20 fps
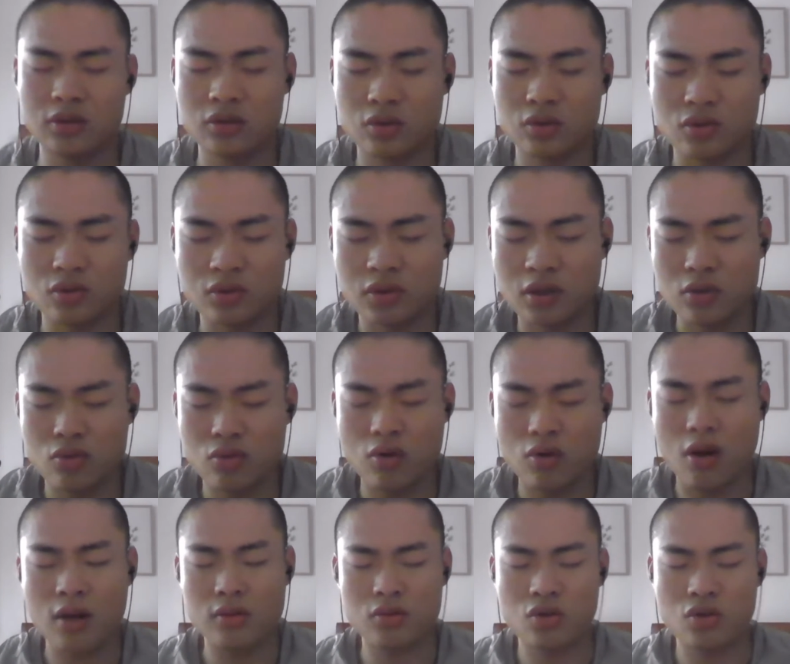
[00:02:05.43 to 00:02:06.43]
to the
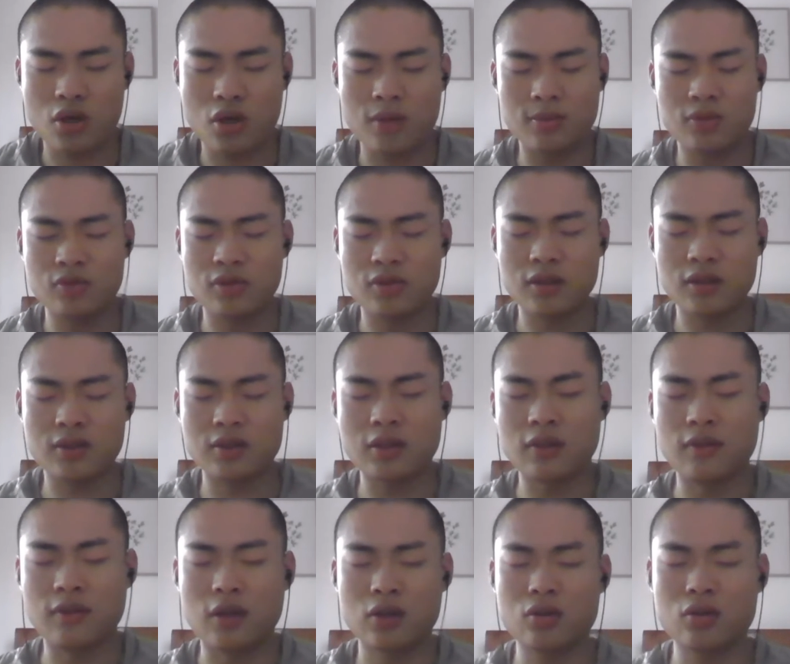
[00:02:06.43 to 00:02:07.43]
round trip to the
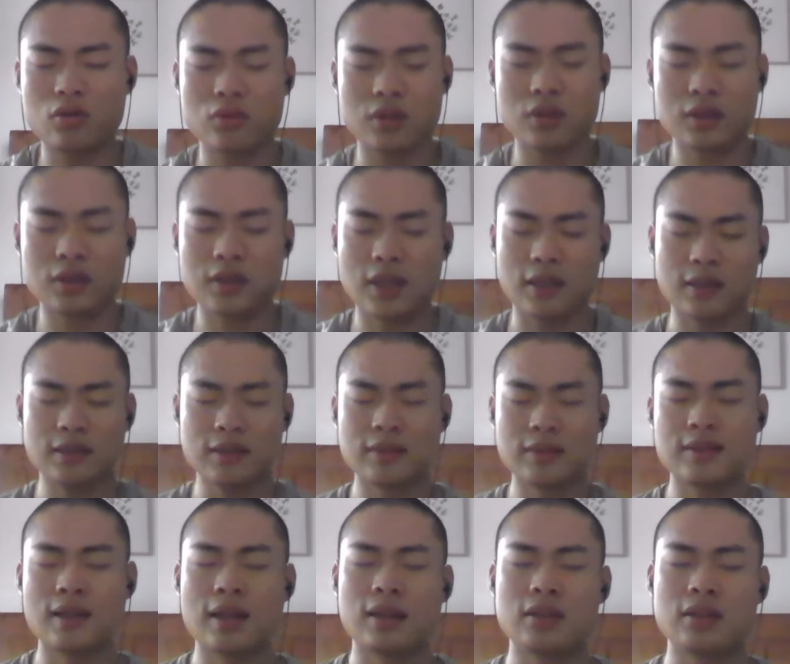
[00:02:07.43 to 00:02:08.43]
server could take a
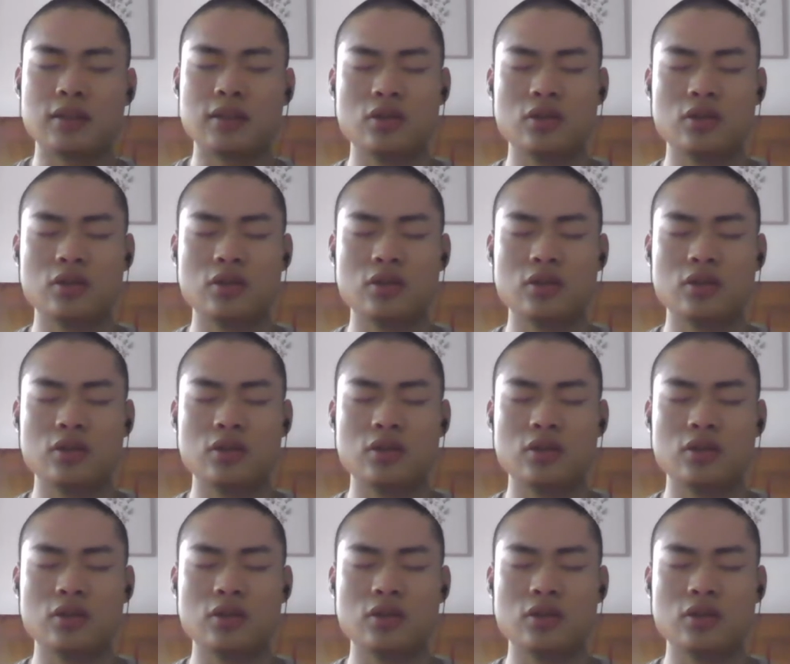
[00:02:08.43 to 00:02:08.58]
second.